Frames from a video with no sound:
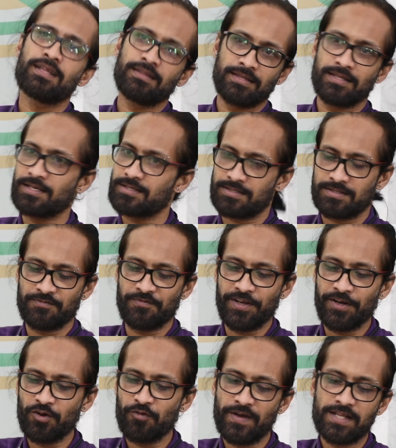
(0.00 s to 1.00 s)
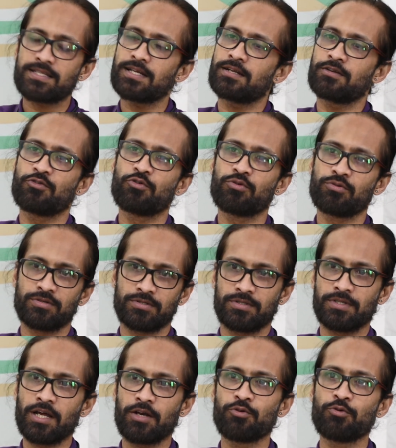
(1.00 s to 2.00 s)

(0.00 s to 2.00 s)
These video vans, the